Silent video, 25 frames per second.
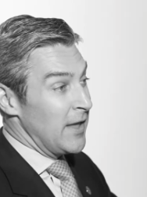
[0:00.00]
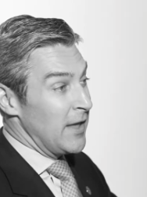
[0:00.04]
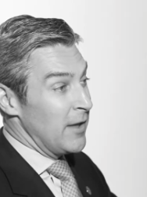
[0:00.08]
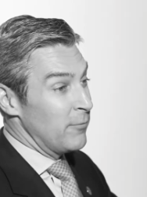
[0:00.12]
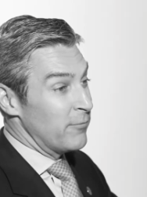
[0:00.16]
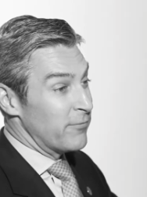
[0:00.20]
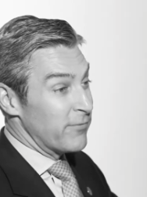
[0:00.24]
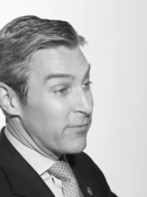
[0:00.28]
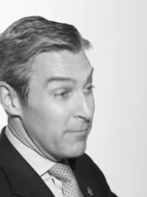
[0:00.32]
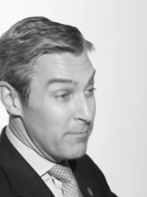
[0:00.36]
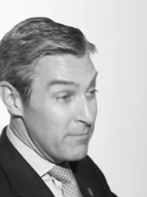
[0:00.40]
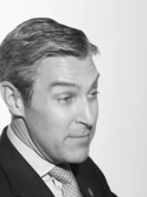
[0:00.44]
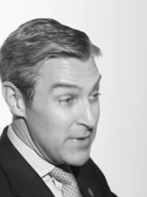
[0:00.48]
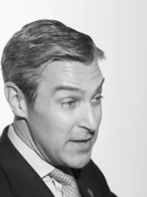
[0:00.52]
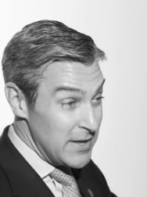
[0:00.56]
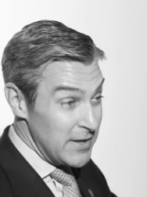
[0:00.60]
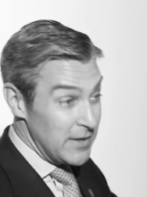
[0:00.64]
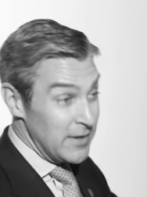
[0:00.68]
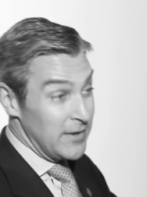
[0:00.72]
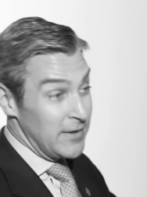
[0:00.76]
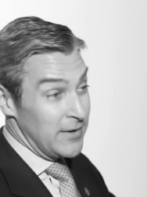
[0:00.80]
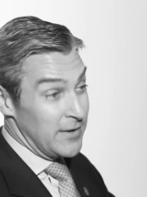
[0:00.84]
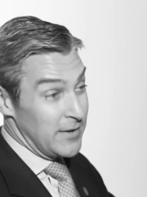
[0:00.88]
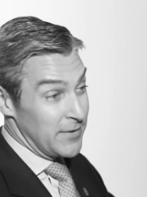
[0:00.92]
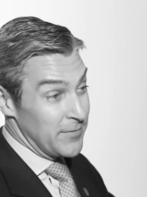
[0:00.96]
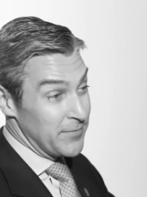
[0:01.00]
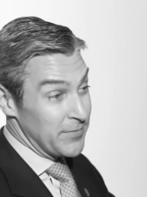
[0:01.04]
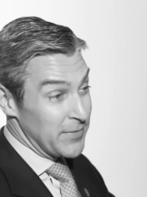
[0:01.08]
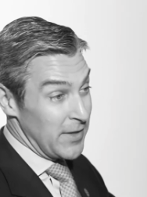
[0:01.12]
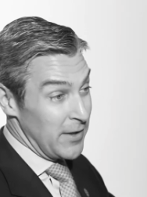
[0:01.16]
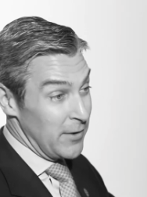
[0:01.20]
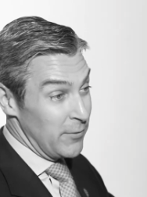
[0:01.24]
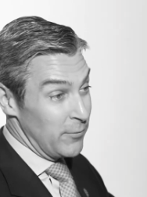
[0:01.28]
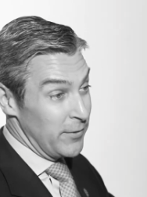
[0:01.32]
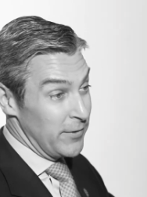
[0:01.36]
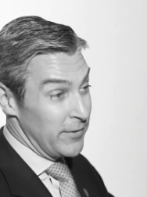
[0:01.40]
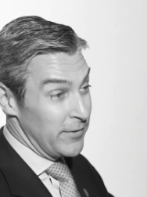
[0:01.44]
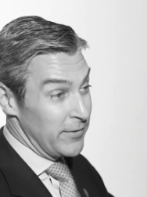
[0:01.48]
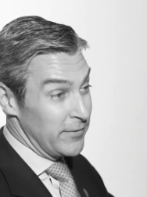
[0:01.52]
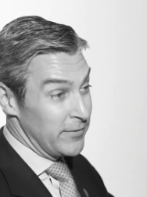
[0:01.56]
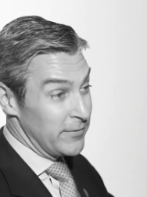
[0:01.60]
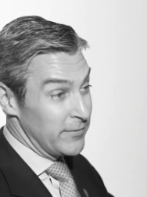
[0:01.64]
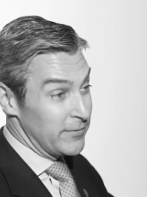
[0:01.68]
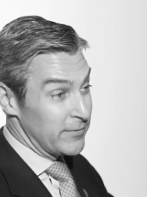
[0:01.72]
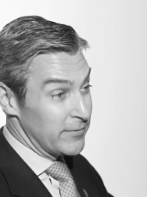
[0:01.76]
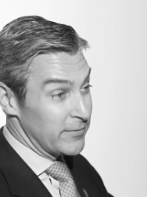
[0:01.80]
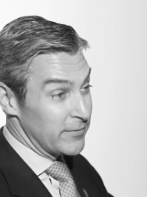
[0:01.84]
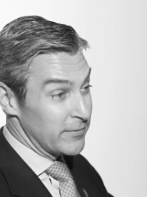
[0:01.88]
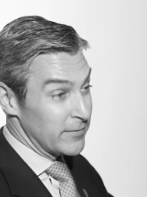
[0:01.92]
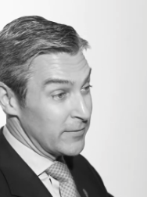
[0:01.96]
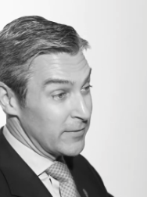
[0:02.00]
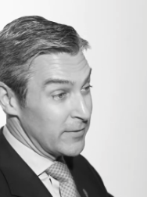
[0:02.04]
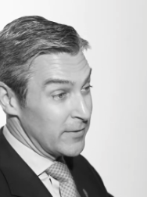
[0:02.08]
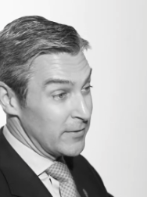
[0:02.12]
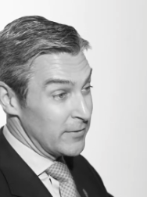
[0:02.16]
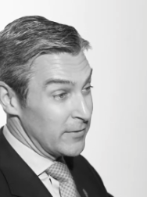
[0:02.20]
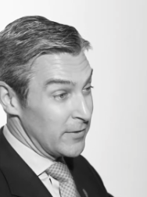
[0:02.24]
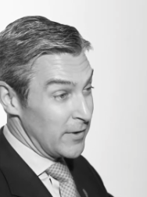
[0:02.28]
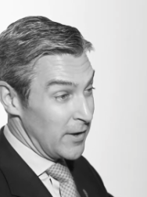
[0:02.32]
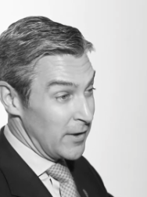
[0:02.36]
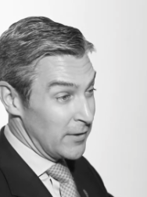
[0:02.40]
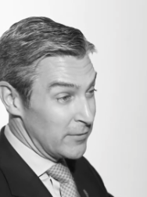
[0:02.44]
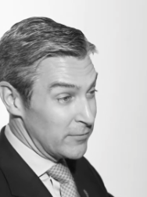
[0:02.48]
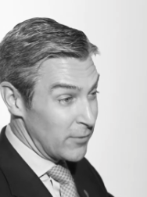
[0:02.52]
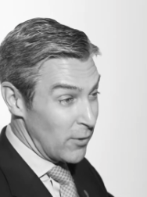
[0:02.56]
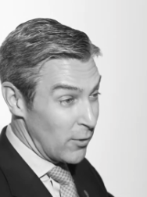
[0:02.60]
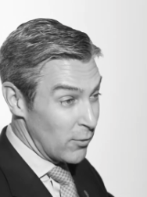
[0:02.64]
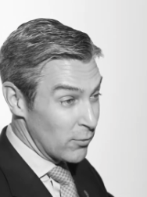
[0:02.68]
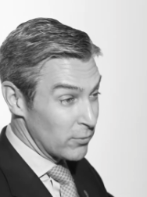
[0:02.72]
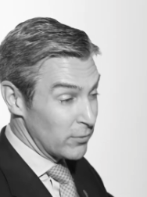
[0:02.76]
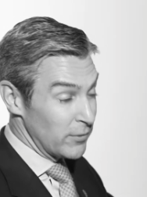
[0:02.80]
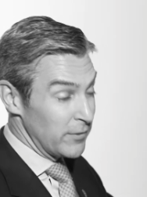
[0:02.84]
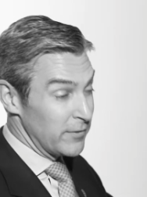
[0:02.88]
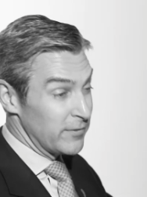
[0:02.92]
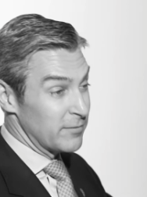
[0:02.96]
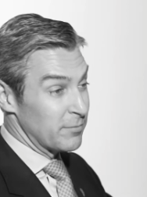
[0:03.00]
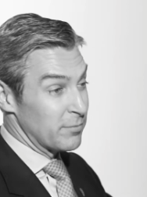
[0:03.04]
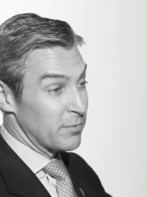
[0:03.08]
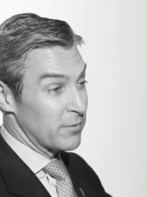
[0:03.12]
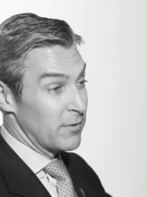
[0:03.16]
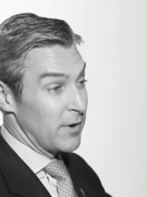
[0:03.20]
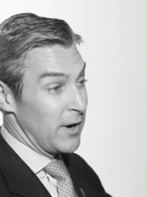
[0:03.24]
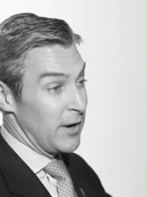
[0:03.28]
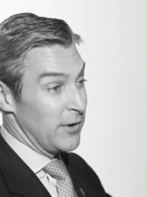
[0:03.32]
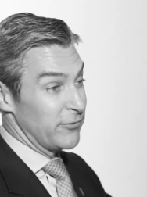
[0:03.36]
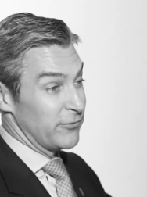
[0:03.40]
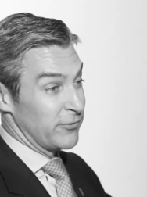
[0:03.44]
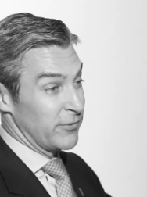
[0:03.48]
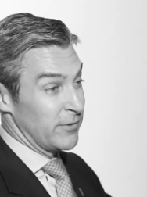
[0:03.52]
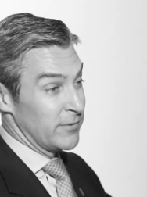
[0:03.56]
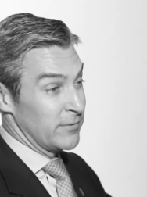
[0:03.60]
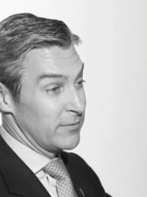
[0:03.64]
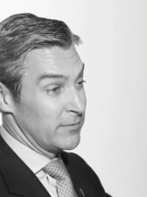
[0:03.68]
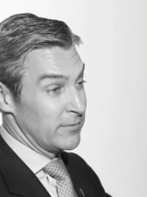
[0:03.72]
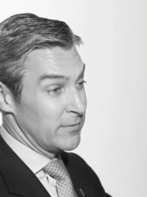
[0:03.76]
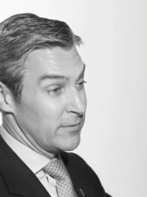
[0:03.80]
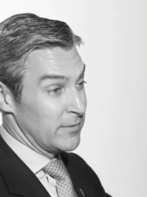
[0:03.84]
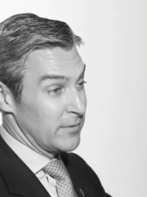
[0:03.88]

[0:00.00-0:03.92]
it, for me, it was a total inspiration.